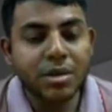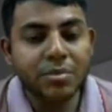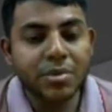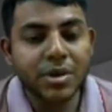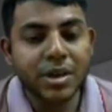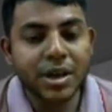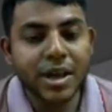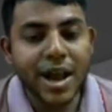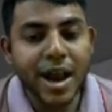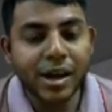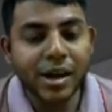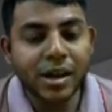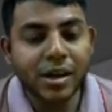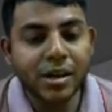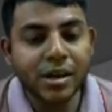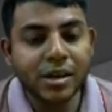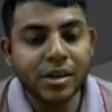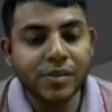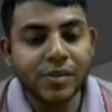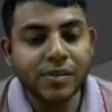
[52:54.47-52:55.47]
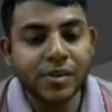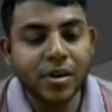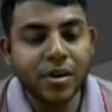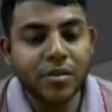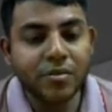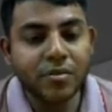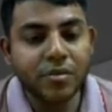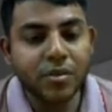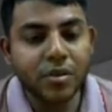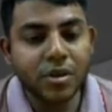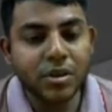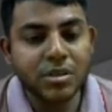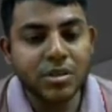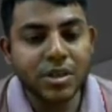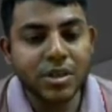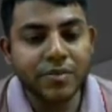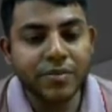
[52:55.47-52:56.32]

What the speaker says: multiple categories of